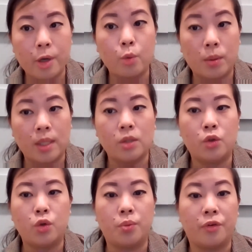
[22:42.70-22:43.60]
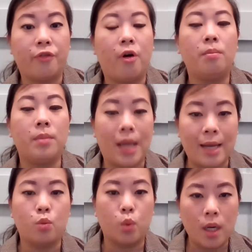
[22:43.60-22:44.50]
women to perform
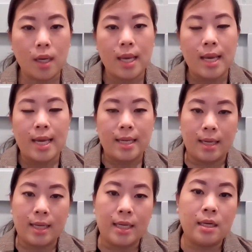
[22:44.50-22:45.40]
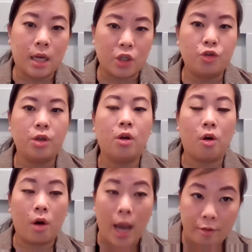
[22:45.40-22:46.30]
night work in an industrial
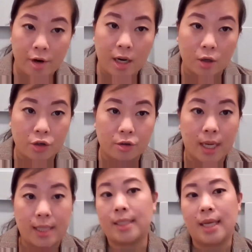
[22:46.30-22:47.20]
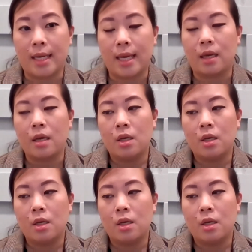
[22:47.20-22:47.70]
or agricultural undertaking.